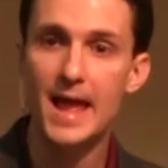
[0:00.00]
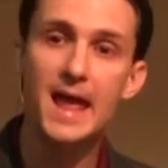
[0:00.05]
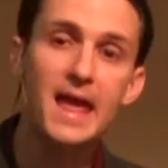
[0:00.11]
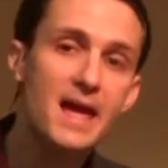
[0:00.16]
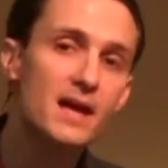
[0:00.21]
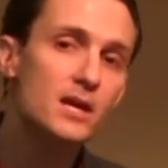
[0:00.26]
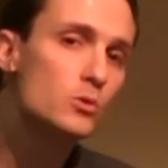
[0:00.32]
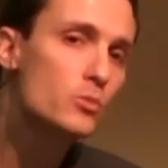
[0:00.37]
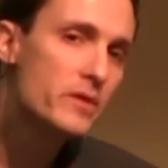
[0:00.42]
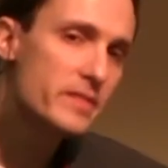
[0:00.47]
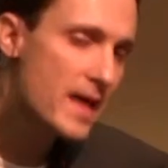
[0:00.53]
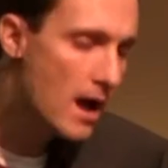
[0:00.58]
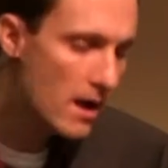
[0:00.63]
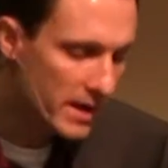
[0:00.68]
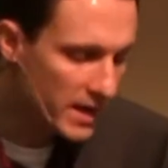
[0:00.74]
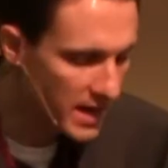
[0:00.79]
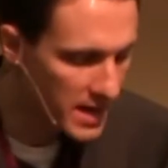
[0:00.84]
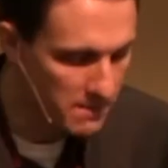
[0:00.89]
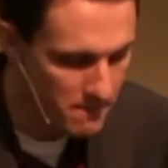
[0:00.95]
And
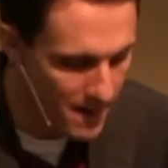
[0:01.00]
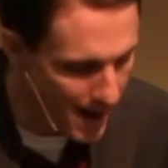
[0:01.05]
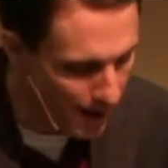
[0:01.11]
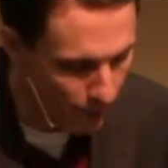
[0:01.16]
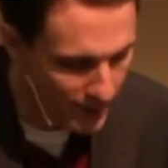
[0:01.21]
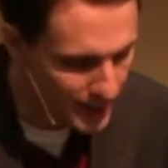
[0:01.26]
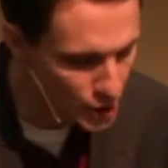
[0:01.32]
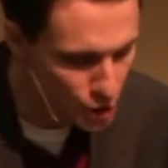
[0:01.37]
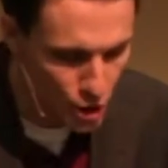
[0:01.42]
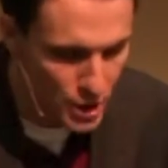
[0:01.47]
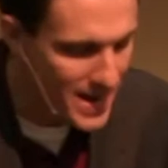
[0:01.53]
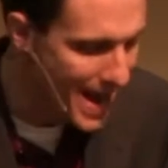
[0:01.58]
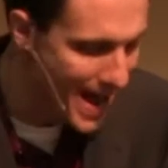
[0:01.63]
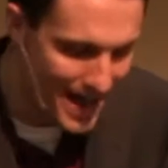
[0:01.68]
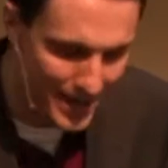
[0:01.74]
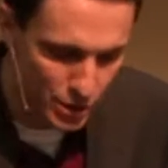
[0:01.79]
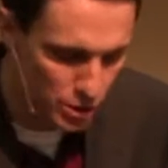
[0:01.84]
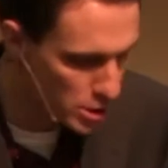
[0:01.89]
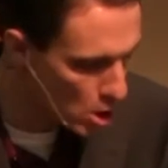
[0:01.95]
without getting married, she
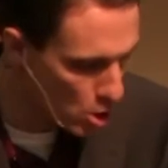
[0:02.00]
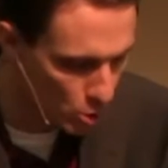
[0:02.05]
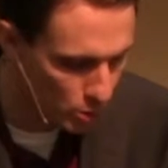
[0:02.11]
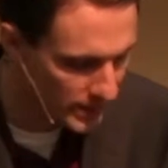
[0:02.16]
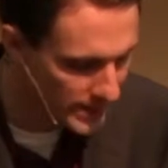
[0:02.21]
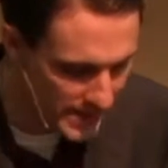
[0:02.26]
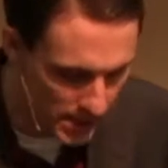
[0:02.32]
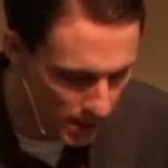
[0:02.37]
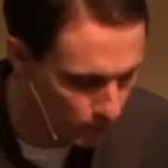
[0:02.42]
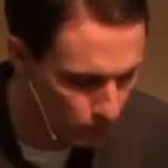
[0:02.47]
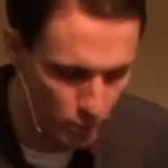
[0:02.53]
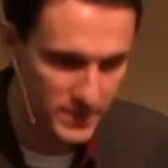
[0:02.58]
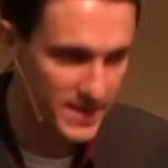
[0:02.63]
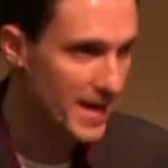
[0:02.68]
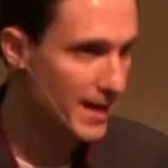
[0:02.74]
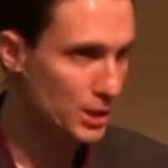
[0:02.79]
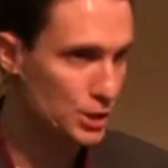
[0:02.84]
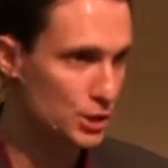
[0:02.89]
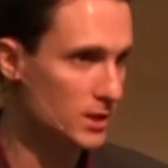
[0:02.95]
has no legal
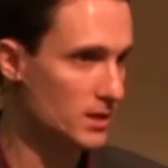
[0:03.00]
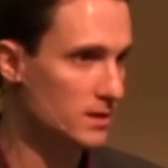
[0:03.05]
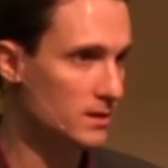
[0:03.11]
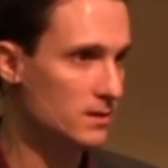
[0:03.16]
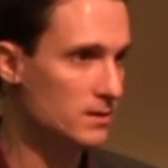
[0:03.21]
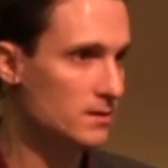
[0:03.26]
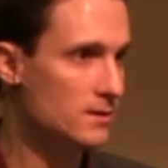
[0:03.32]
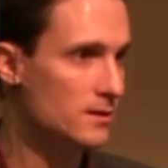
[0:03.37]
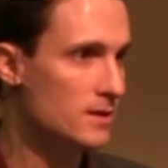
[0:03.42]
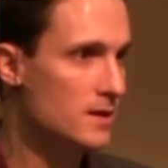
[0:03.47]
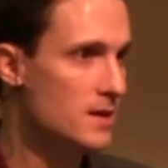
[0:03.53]
protection.